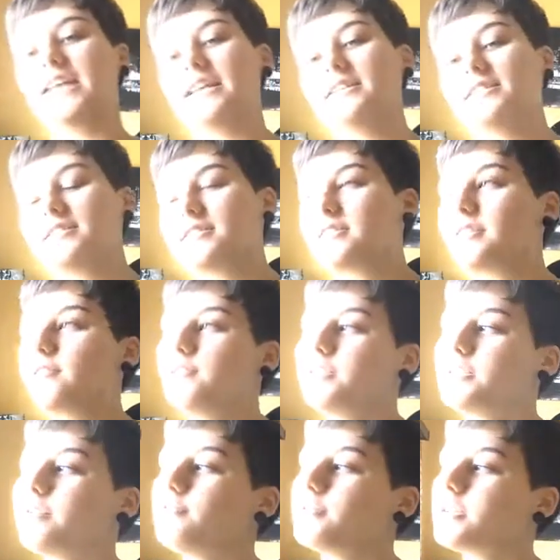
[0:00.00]
the end of the
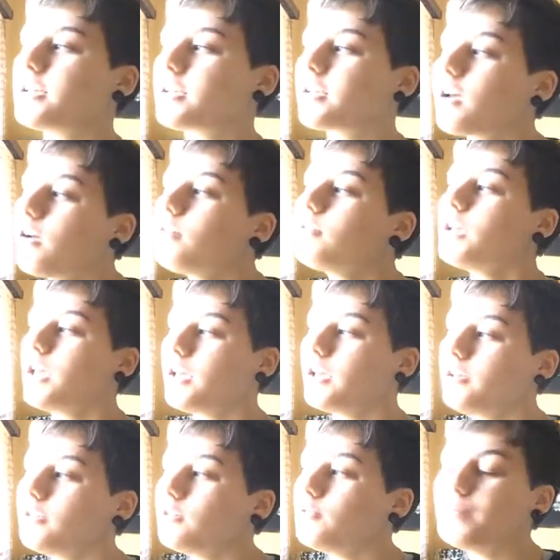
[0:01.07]
series, I was like,
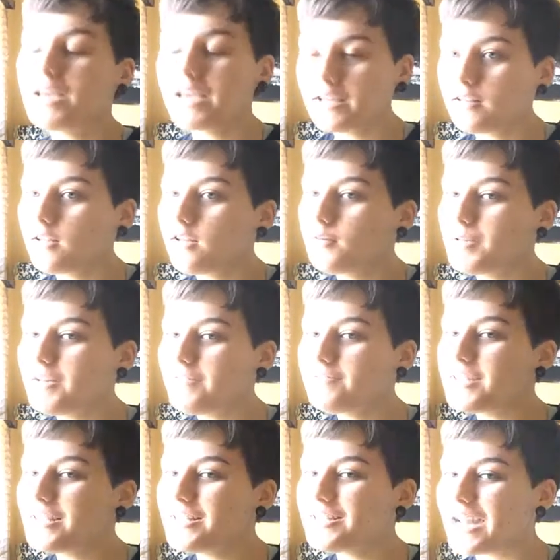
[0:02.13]
okay, you make a little bit of
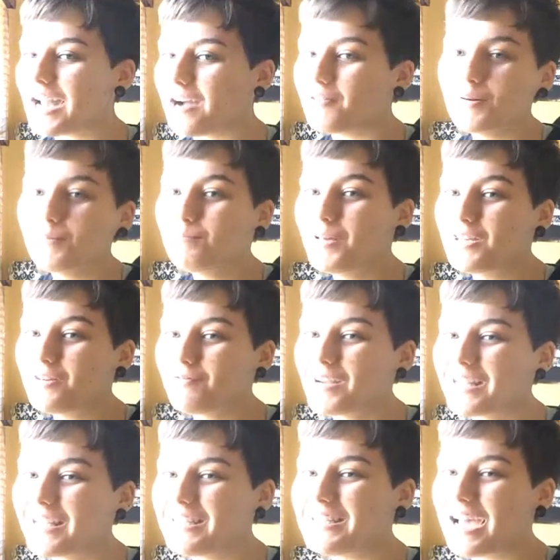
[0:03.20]
sense now, but you
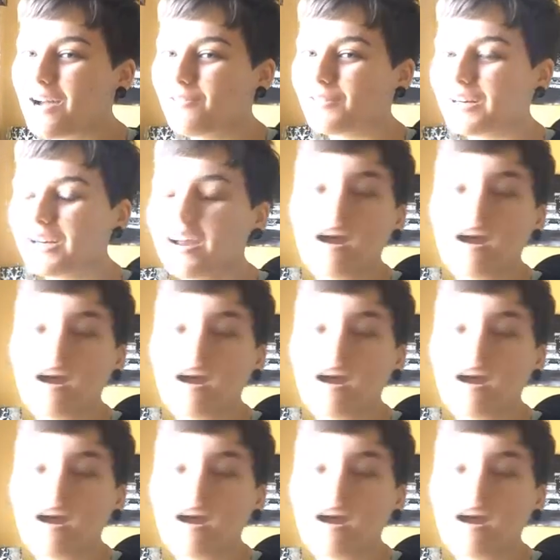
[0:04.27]
really don't.